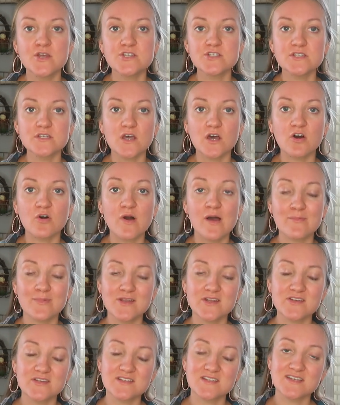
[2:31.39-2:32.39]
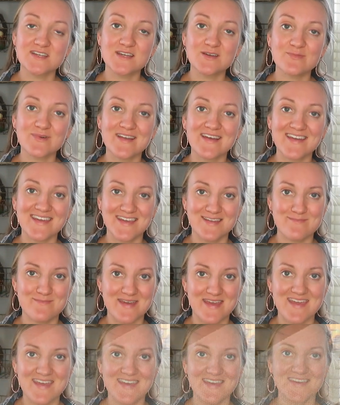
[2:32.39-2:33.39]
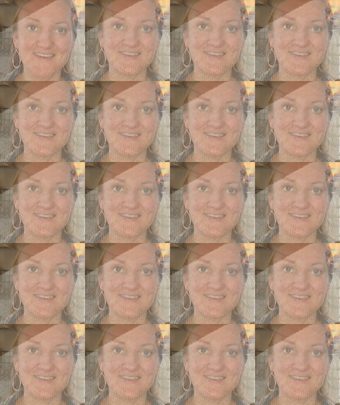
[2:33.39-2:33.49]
So I'm gonna see what I can make. So